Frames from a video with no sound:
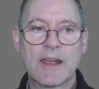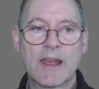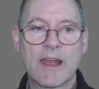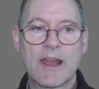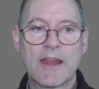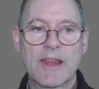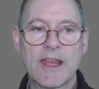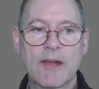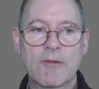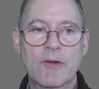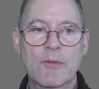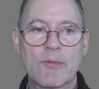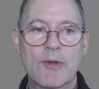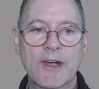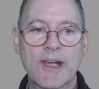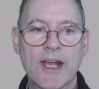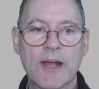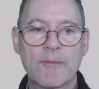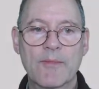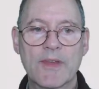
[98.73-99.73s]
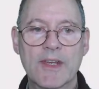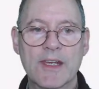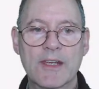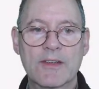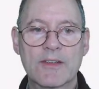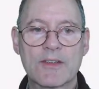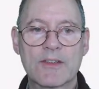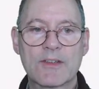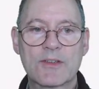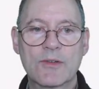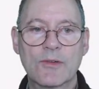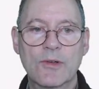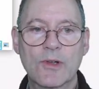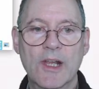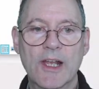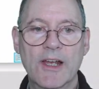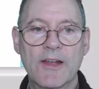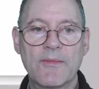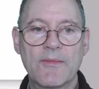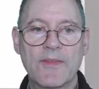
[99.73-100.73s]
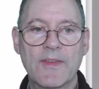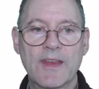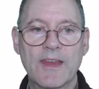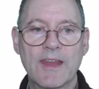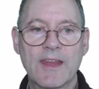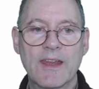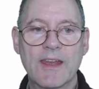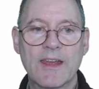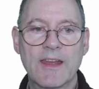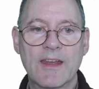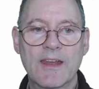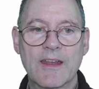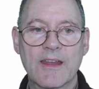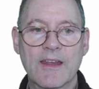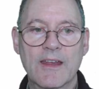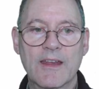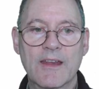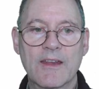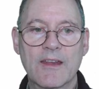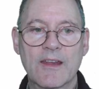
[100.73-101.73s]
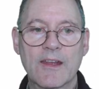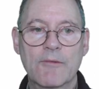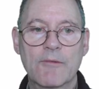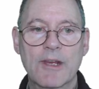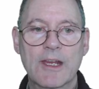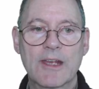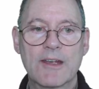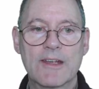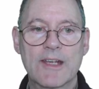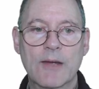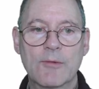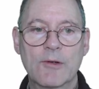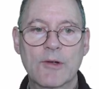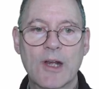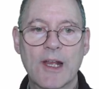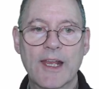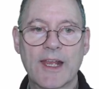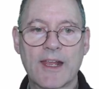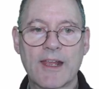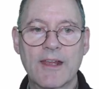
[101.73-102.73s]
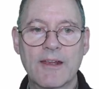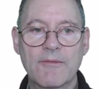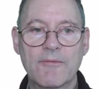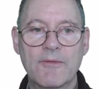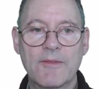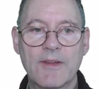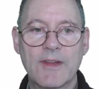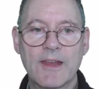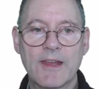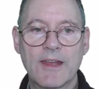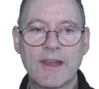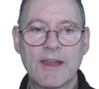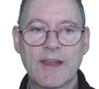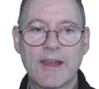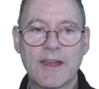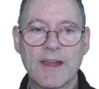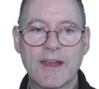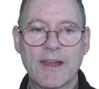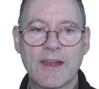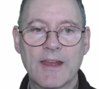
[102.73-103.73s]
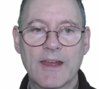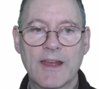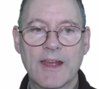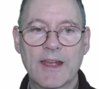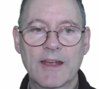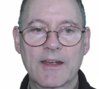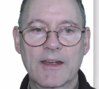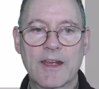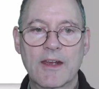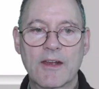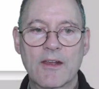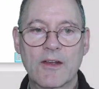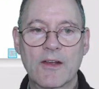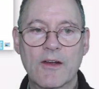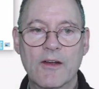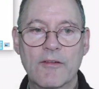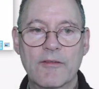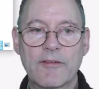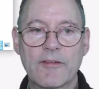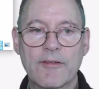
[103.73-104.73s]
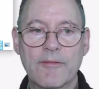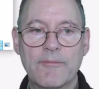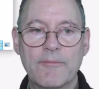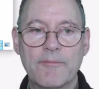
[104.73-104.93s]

And that will bring up the installer that we can double click and kick it off.